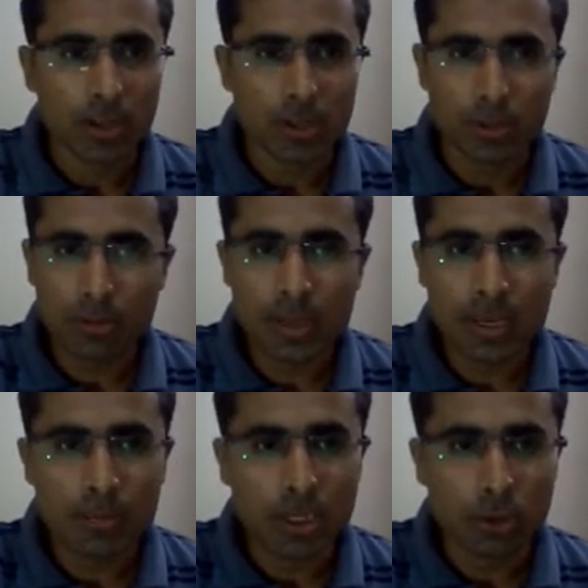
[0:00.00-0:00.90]
You will be
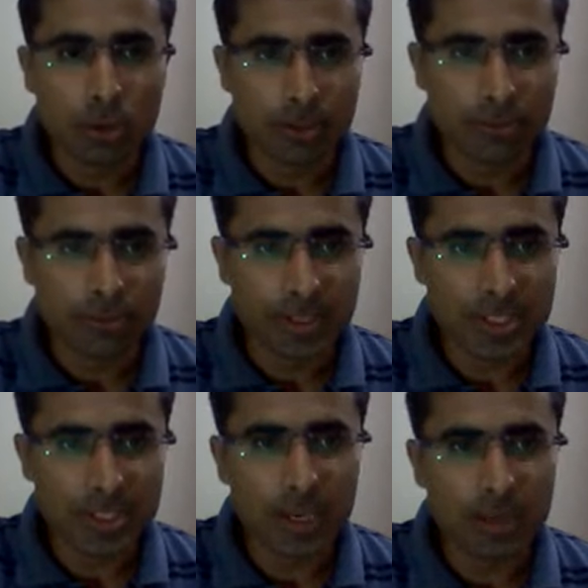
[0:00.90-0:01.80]
able to
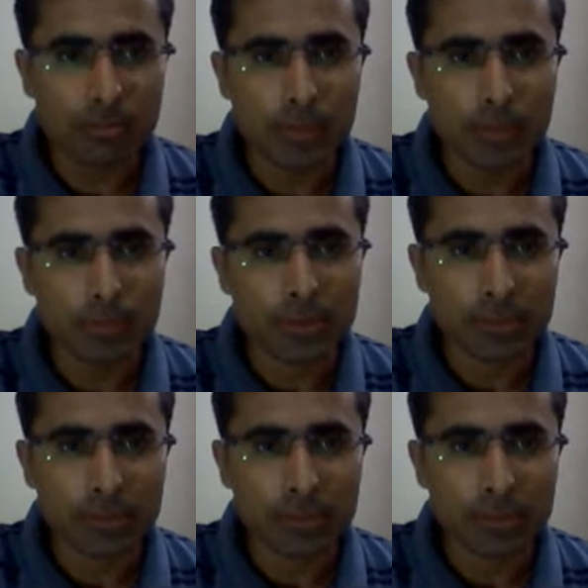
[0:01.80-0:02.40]
differentiate between